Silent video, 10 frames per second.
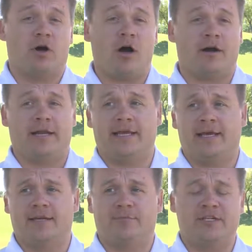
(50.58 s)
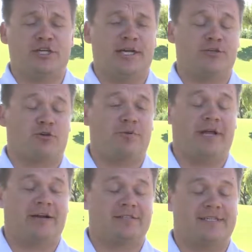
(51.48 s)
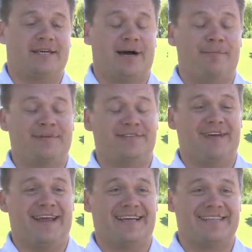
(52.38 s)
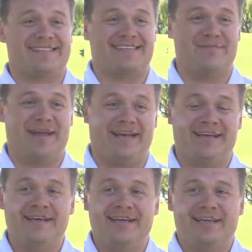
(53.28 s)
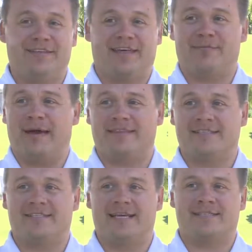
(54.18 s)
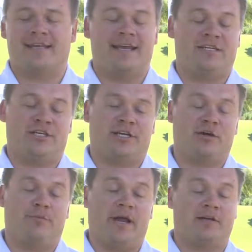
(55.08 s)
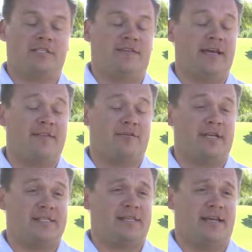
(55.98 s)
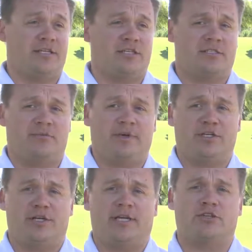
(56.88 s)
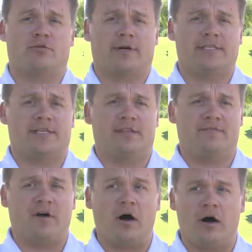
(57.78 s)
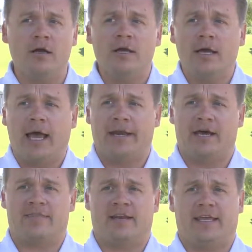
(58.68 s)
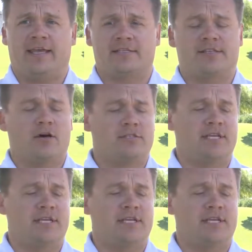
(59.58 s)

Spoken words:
real hard to get PGA Tour players to come to Vegas. I mean, you think about this destination compared to the other destinations the PGA Tour is in the fall, and nothing against those